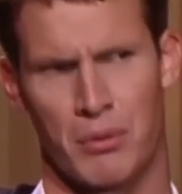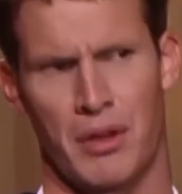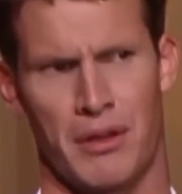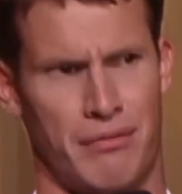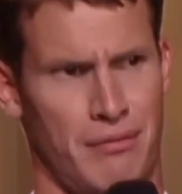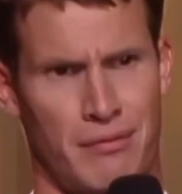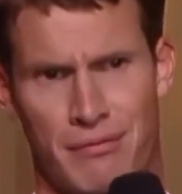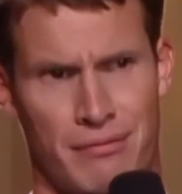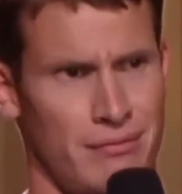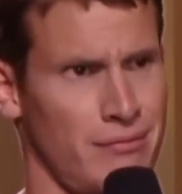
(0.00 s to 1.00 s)
I'm like,
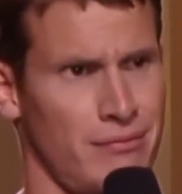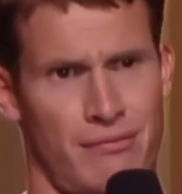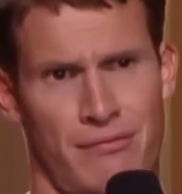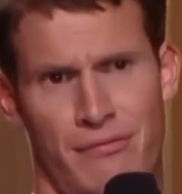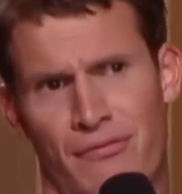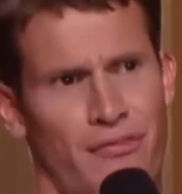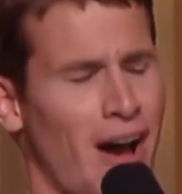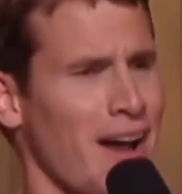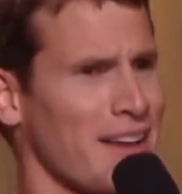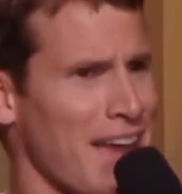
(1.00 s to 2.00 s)

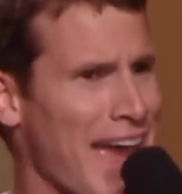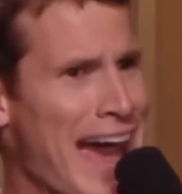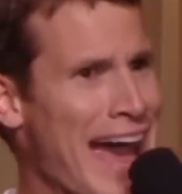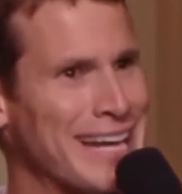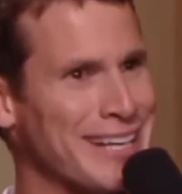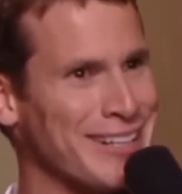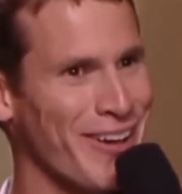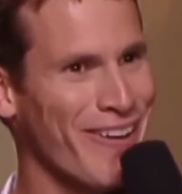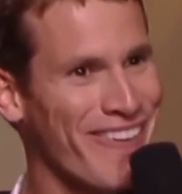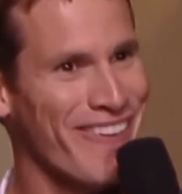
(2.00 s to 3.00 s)
fuck yeah, I
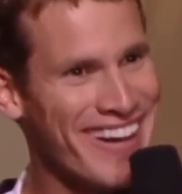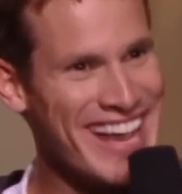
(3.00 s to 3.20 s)
do.